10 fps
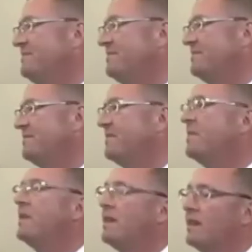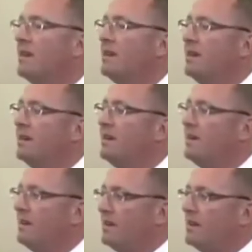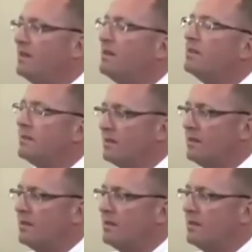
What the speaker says: The person shown says nothing.